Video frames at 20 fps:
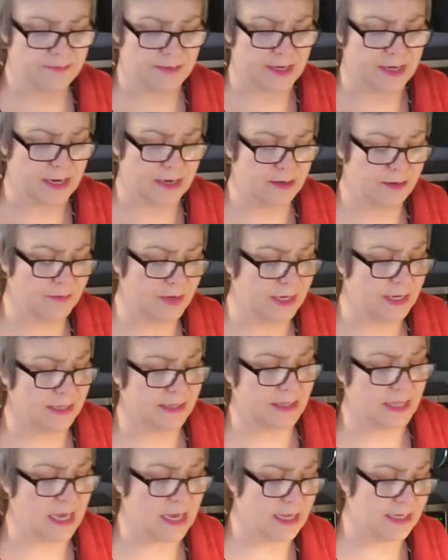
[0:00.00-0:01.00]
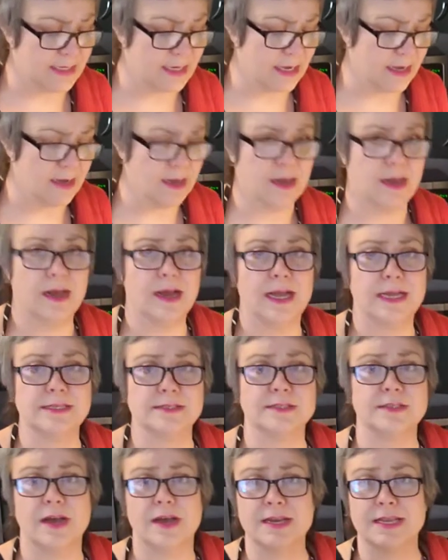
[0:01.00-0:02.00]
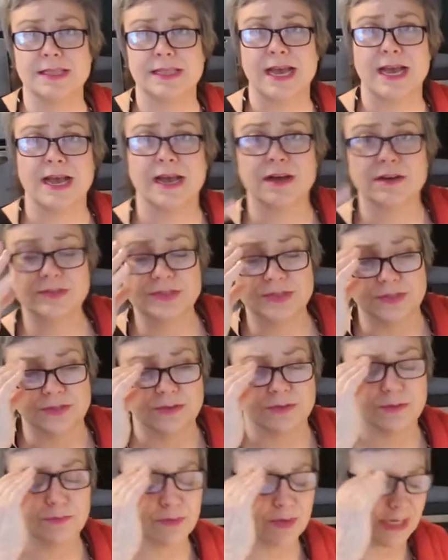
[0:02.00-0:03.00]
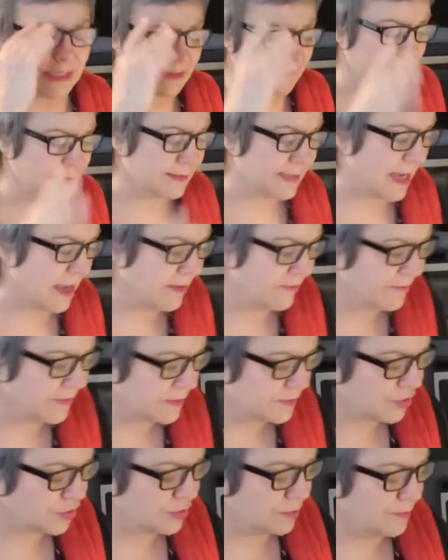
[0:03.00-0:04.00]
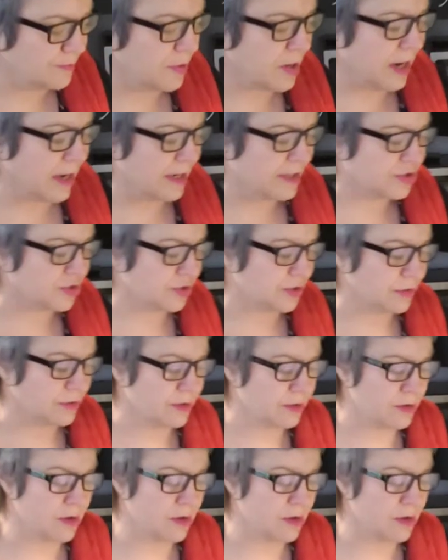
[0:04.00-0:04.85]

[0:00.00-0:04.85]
but anyway, that uh, is not in the house. You know, raisins have super high sugar